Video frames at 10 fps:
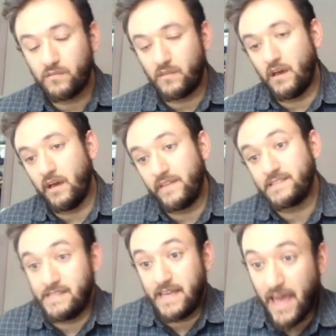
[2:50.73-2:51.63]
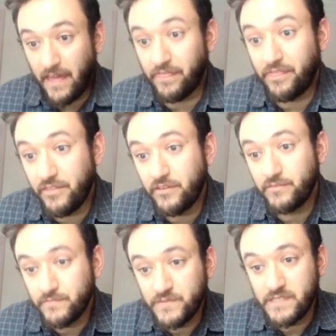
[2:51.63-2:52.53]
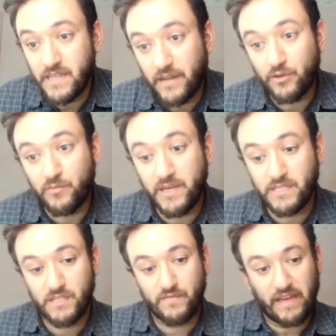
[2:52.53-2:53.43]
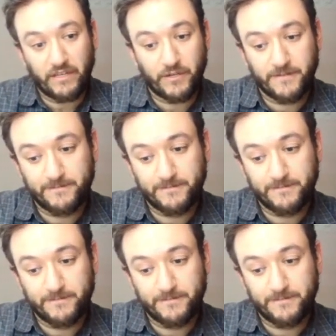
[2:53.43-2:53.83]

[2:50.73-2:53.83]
That's the nth standard basis vector.